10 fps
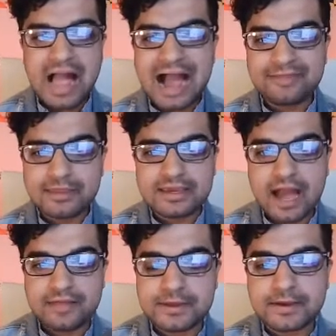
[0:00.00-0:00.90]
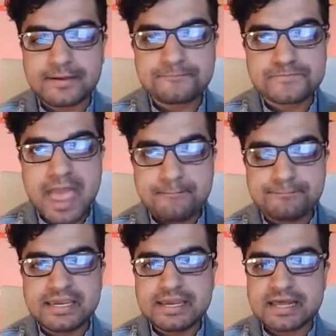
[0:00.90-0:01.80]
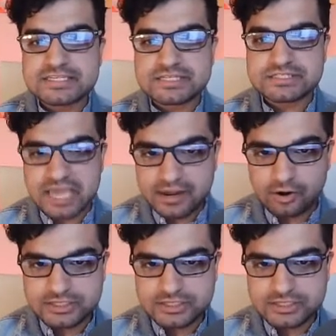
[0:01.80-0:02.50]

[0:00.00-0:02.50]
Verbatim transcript: I think I think Embiid as a center,